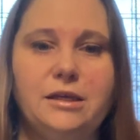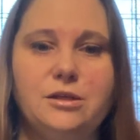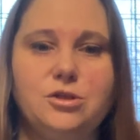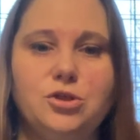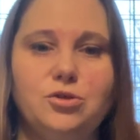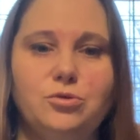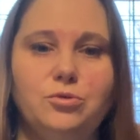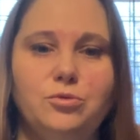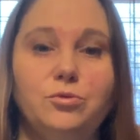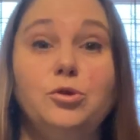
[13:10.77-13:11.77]

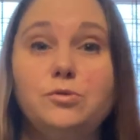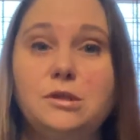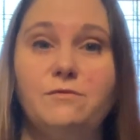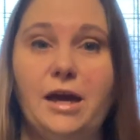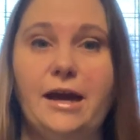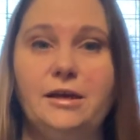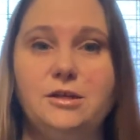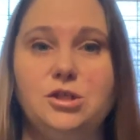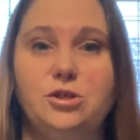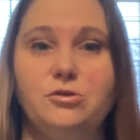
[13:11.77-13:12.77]
into use of that
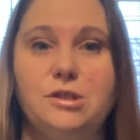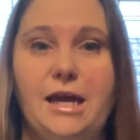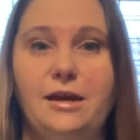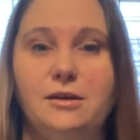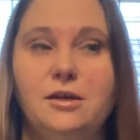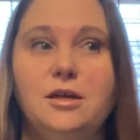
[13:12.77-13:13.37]
into your day.